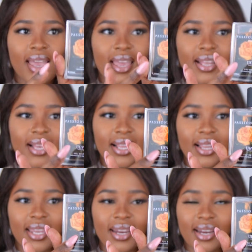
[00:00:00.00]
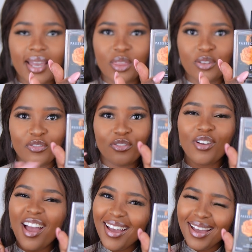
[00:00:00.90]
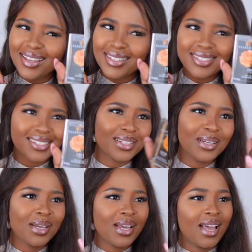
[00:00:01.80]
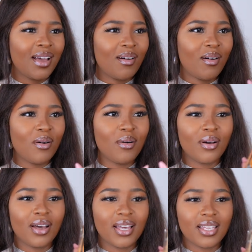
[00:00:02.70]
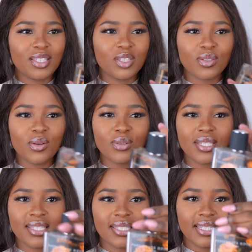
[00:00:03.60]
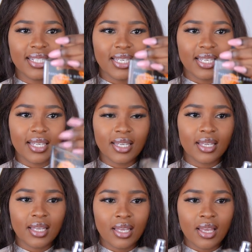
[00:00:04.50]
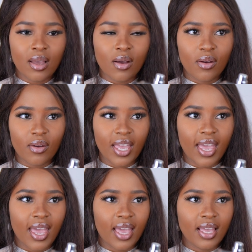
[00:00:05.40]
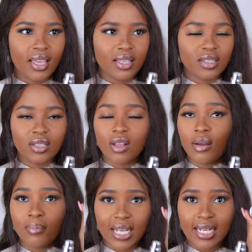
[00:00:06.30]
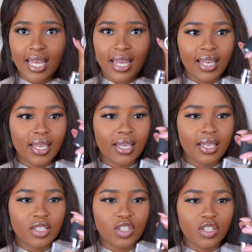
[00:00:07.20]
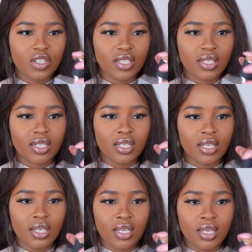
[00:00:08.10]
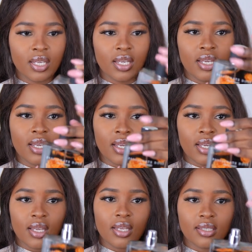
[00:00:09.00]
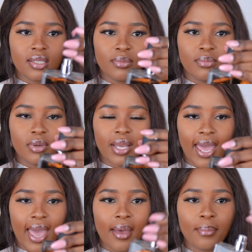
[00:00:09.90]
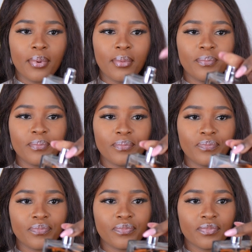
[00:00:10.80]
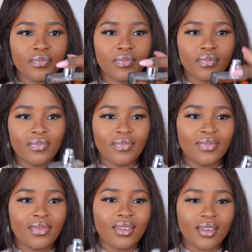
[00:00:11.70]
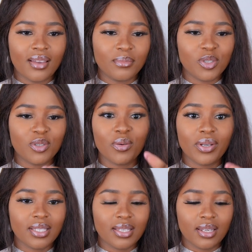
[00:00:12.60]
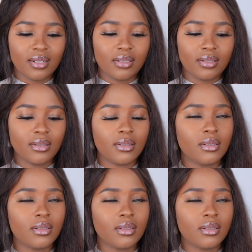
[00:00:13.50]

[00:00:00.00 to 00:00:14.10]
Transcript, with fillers: and clear at the front. Oh, it's so sleek. Okay, it's not magnetic, it's just a simple cap. I'm so excited.